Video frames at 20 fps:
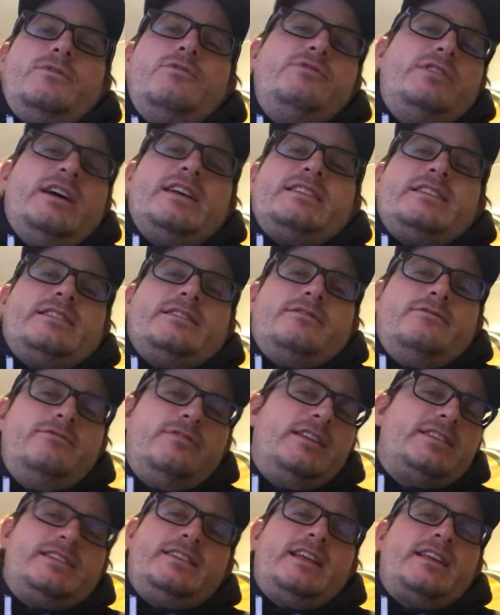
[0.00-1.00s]
Who doesn't?
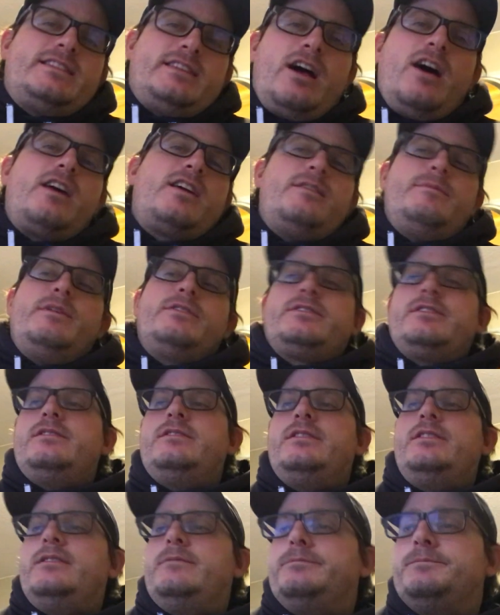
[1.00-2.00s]
Who doesn't like talking about
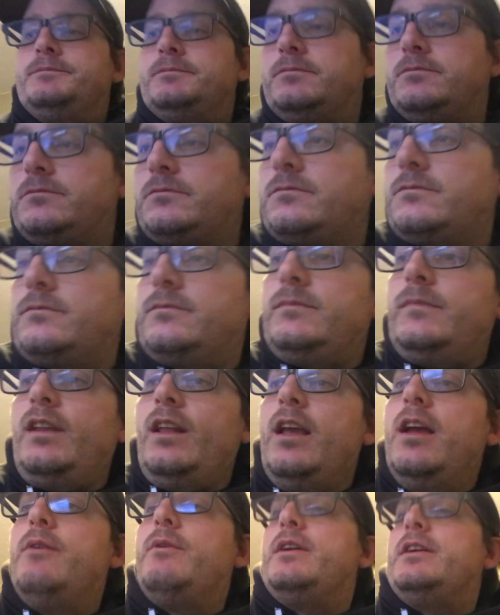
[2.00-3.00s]
their team?
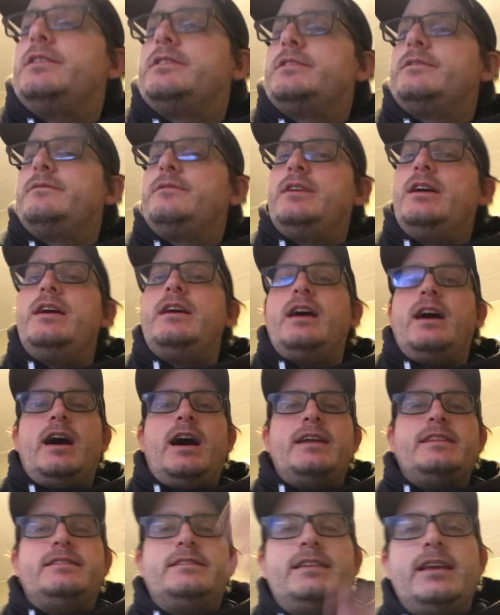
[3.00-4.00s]
Anyways,
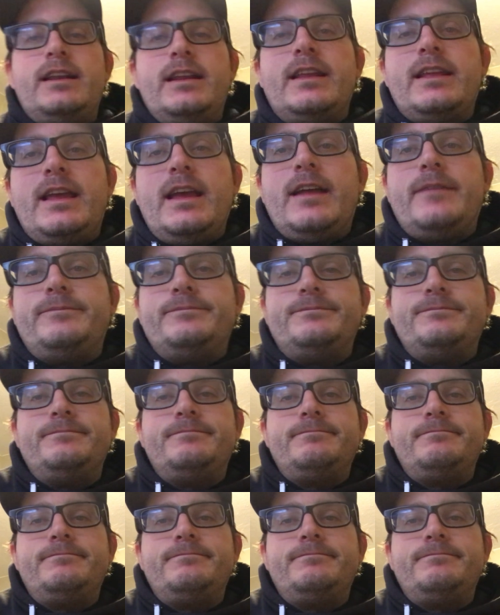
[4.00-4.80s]
I did it again.